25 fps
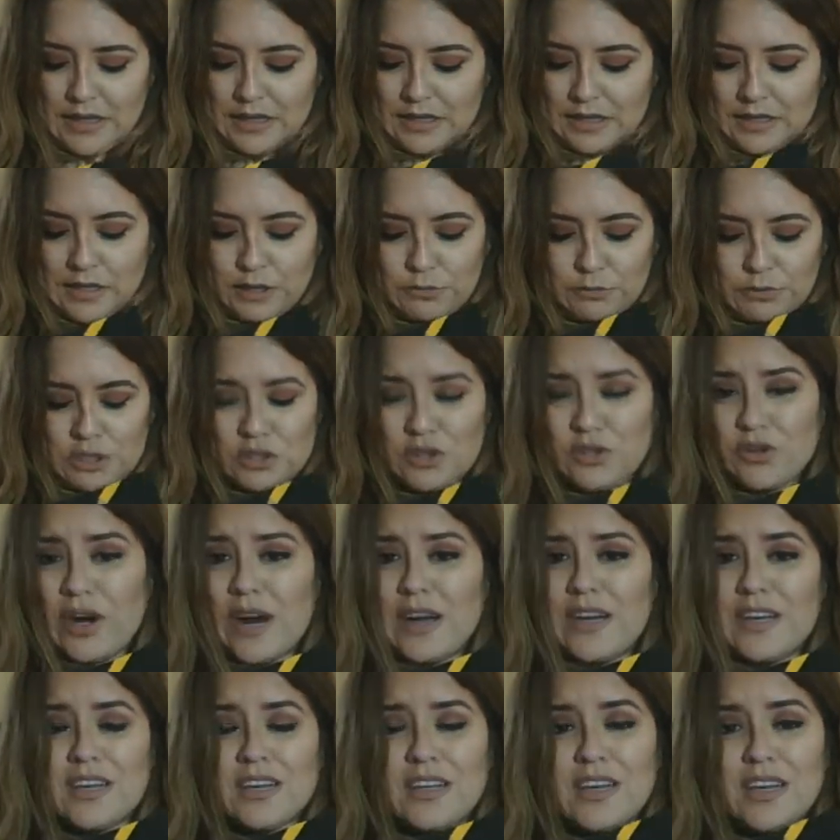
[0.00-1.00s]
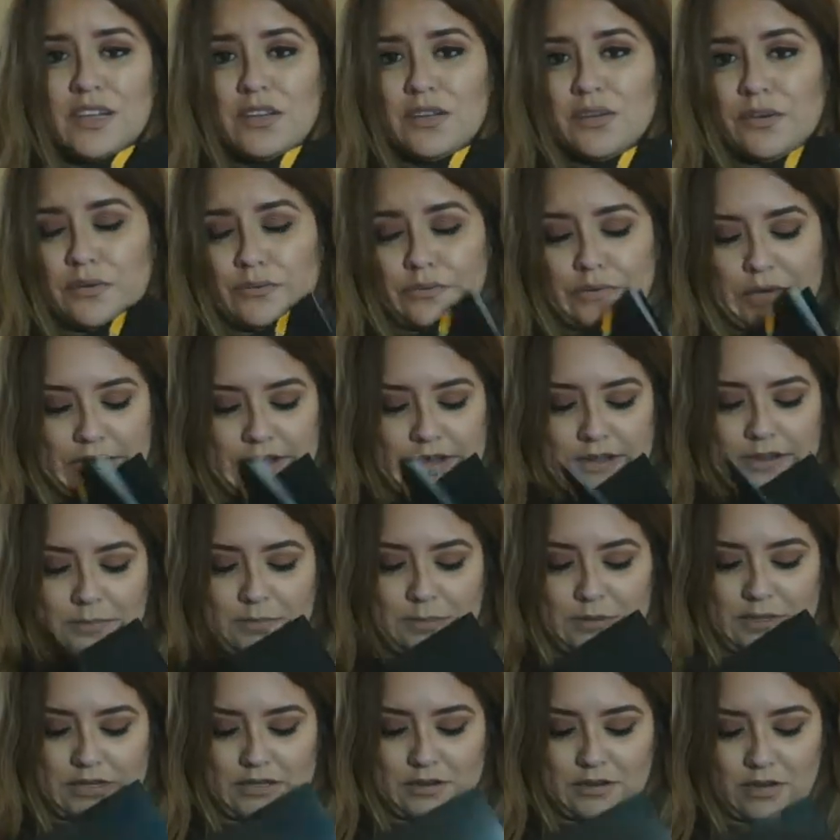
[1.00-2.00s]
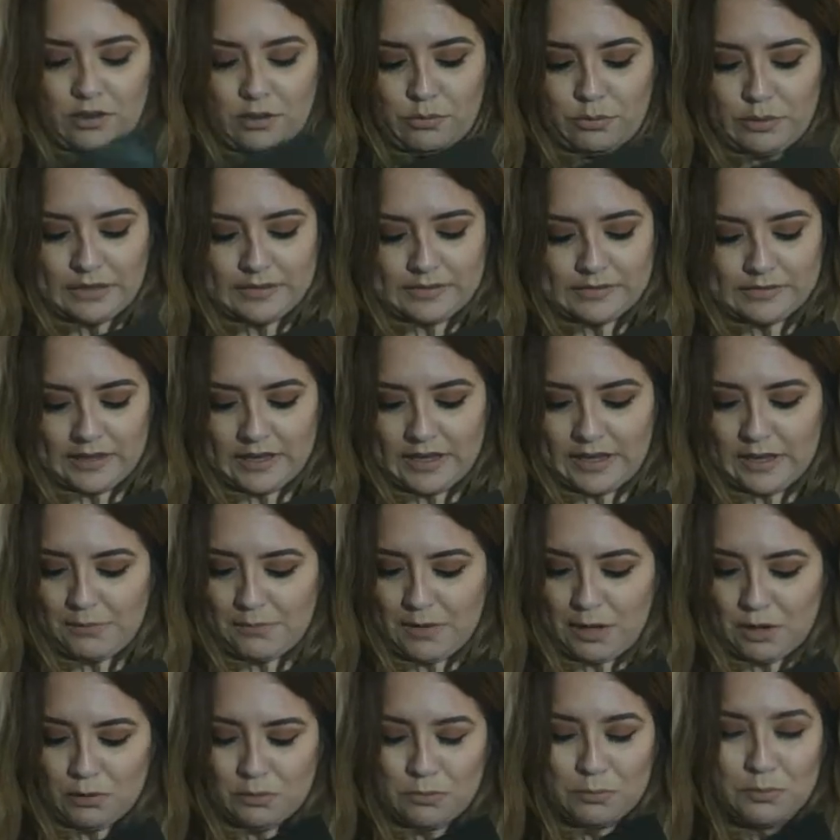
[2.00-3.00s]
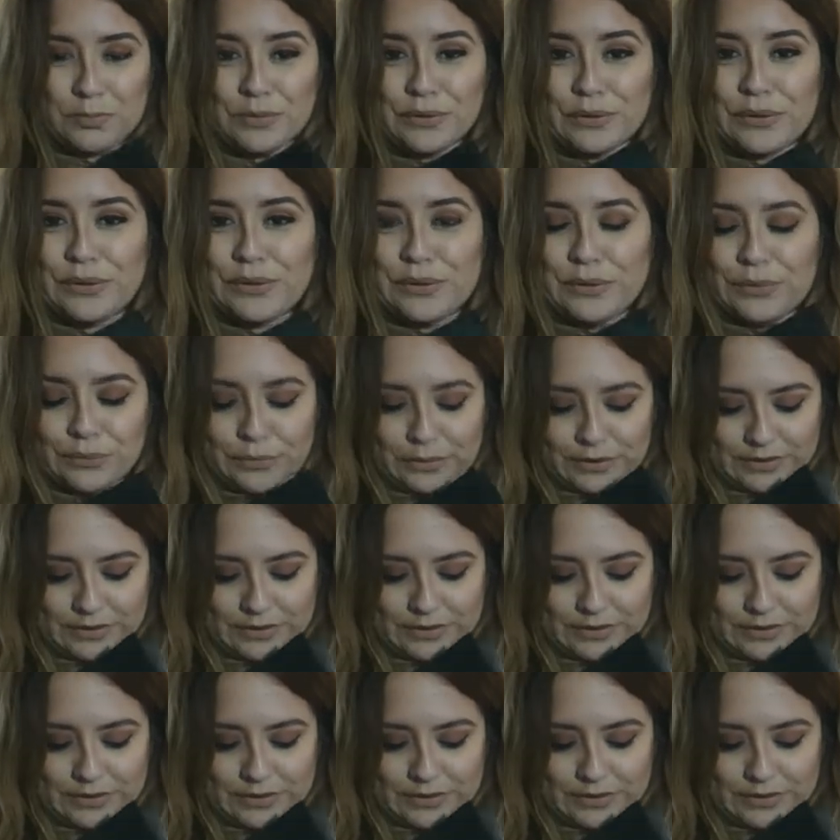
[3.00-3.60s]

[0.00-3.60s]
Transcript: he would try to color red, but it always came out blue.